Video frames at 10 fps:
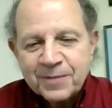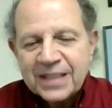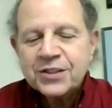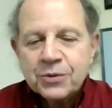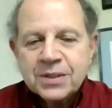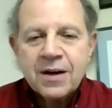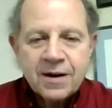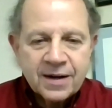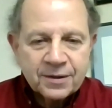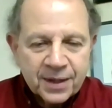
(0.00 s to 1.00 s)
So it's
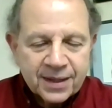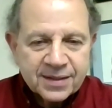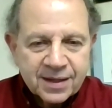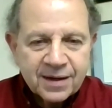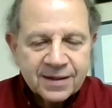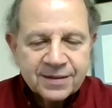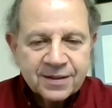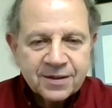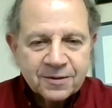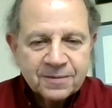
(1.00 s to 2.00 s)
hard, right? It's hard to
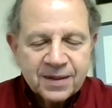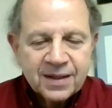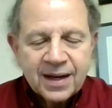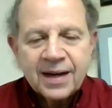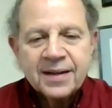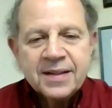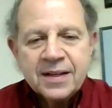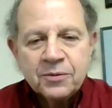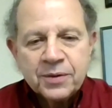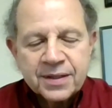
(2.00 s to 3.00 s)
know how to
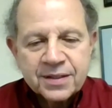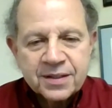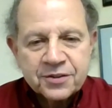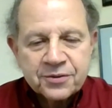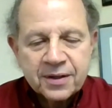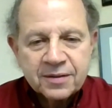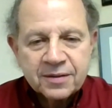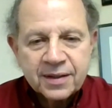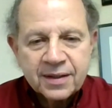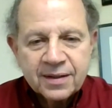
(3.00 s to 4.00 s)
deal with this
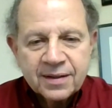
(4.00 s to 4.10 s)
constructively.